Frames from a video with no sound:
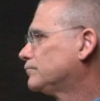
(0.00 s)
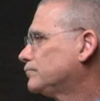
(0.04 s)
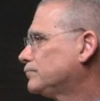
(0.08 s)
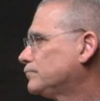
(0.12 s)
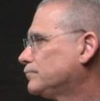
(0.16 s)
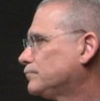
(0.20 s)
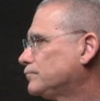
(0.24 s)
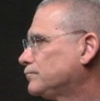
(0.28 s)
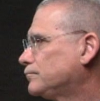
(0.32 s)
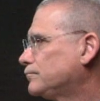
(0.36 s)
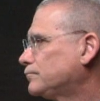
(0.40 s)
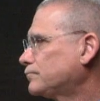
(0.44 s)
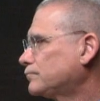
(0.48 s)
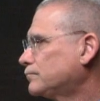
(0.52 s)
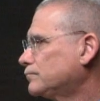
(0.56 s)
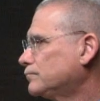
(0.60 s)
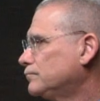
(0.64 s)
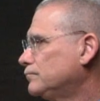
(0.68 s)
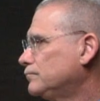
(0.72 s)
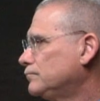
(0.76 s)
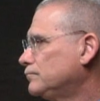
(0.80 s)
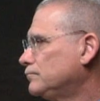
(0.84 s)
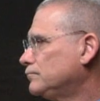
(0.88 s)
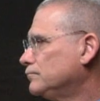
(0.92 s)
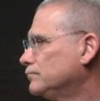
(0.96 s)

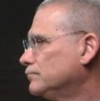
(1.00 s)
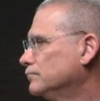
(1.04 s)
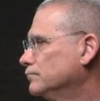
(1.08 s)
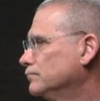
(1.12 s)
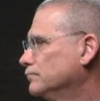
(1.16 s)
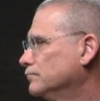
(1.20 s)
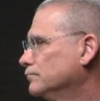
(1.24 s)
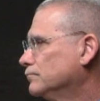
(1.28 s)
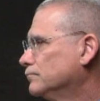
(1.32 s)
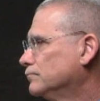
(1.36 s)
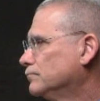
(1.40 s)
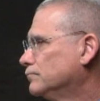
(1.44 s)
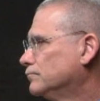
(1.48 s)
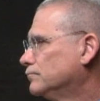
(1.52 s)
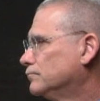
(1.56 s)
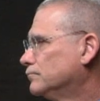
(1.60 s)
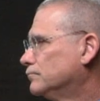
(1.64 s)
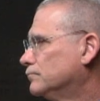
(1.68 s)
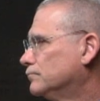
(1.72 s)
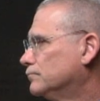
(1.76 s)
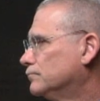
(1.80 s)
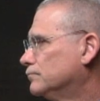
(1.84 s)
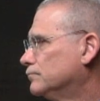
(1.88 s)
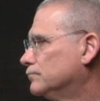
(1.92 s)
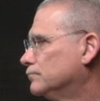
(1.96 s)

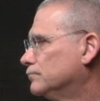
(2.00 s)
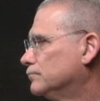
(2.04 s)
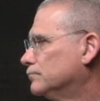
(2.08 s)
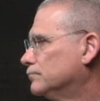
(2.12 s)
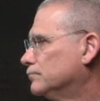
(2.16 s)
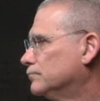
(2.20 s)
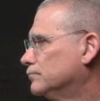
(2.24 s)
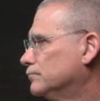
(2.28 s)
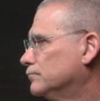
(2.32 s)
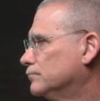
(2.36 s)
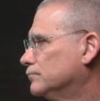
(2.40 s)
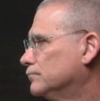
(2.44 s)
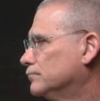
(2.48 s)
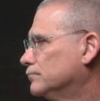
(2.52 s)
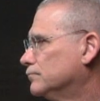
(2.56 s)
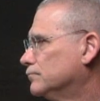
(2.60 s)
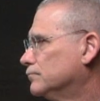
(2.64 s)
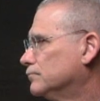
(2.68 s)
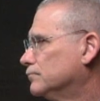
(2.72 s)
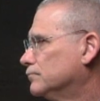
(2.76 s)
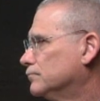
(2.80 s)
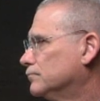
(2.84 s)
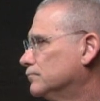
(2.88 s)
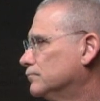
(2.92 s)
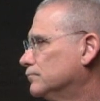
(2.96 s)

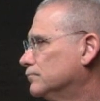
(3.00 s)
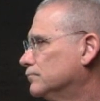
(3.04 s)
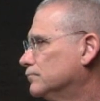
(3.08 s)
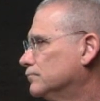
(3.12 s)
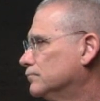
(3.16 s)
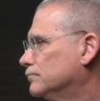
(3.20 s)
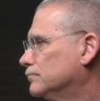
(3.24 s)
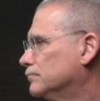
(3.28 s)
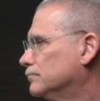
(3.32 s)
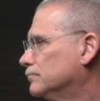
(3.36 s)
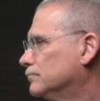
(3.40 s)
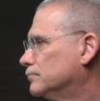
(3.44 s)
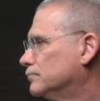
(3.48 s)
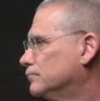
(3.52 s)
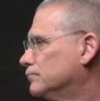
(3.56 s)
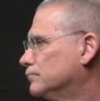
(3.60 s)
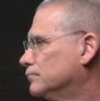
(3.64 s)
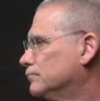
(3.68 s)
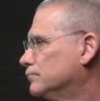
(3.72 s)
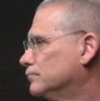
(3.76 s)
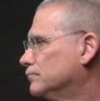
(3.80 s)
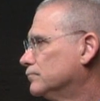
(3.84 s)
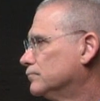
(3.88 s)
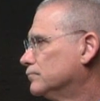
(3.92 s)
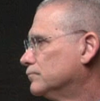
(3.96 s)

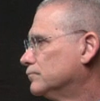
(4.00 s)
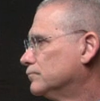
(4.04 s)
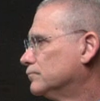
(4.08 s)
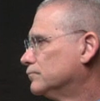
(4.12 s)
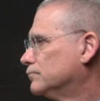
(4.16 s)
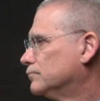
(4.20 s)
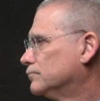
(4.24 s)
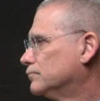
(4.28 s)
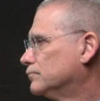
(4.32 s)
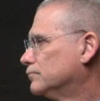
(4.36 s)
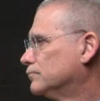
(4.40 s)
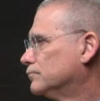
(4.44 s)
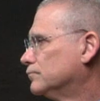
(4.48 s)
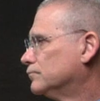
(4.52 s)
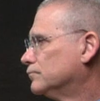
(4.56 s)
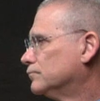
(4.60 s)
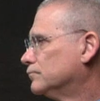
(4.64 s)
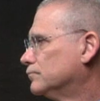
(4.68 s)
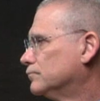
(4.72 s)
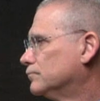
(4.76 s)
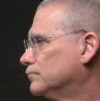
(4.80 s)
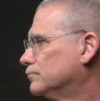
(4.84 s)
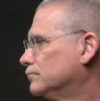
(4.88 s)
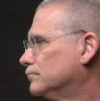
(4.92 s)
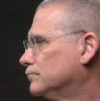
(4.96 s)

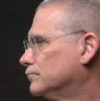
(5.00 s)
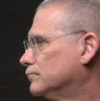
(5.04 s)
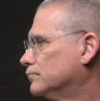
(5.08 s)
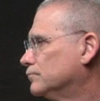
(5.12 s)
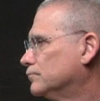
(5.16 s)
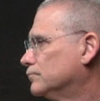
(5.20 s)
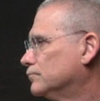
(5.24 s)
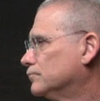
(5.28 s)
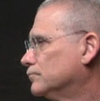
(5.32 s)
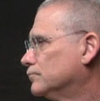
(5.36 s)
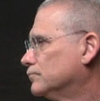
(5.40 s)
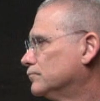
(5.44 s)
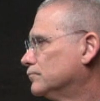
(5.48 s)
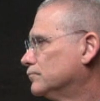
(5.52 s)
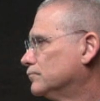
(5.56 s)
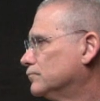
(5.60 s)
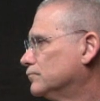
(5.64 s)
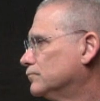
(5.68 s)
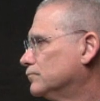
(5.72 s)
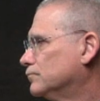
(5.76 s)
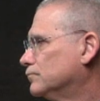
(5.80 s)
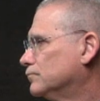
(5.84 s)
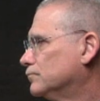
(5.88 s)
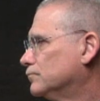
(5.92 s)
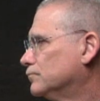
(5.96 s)

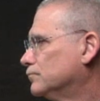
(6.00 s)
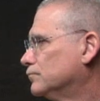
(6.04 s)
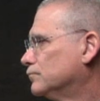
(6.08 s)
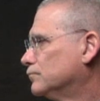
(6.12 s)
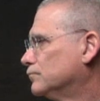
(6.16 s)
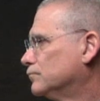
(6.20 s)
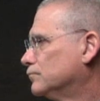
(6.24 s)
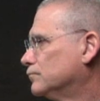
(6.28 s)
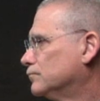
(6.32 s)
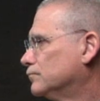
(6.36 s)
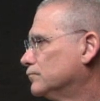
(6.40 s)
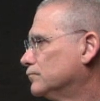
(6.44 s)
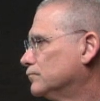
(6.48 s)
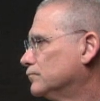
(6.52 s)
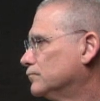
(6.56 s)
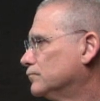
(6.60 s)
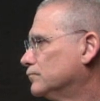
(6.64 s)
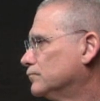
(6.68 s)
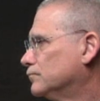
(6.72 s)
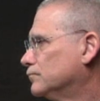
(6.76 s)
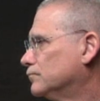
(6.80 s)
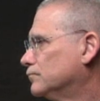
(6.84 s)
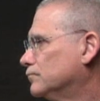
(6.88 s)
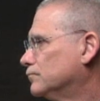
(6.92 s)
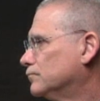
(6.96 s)

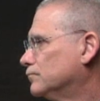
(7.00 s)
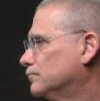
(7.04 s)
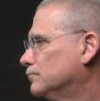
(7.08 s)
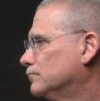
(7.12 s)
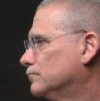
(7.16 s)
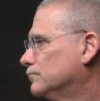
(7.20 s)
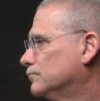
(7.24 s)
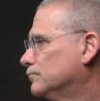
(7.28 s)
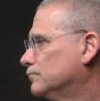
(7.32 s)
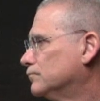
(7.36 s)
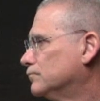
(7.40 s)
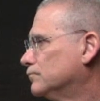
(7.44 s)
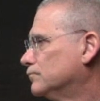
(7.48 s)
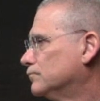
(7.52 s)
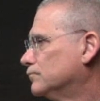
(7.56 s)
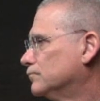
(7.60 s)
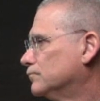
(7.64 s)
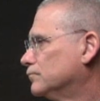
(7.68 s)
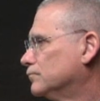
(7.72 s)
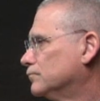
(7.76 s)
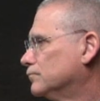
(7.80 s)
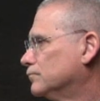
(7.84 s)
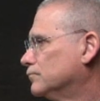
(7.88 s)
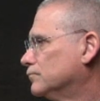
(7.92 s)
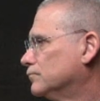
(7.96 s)
[no speech]